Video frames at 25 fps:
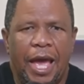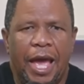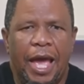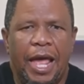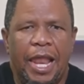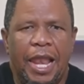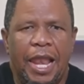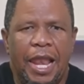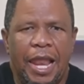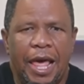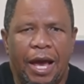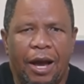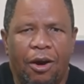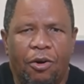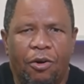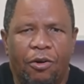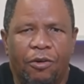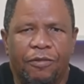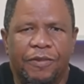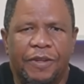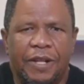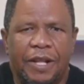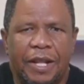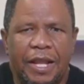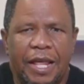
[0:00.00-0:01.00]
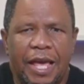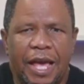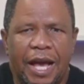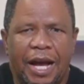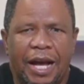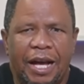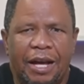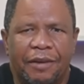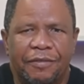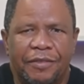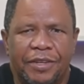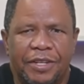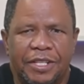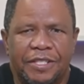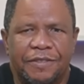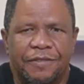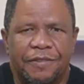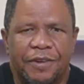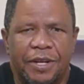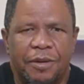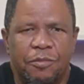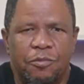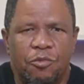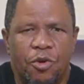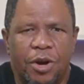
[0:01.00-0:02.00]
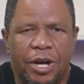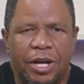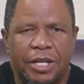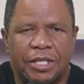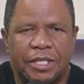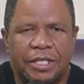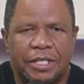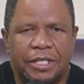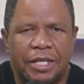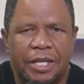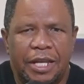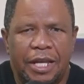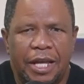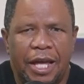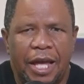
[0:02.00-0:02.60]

a lack of clear governance frameworks